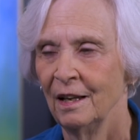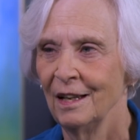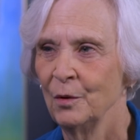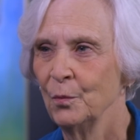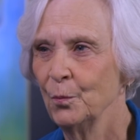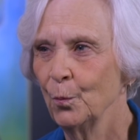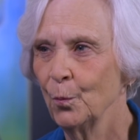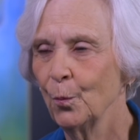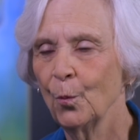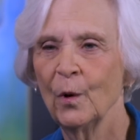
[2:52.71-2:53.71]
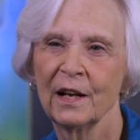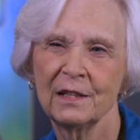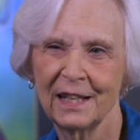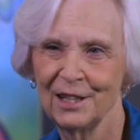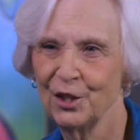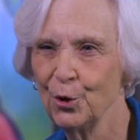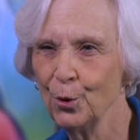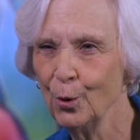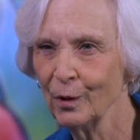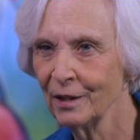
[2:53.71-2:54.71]
And when I say
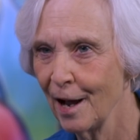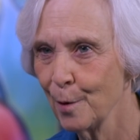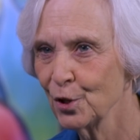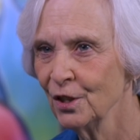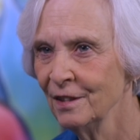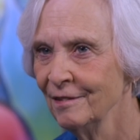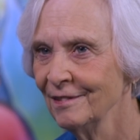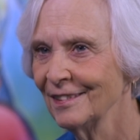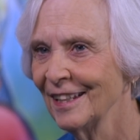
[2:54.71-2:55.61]
do adoption,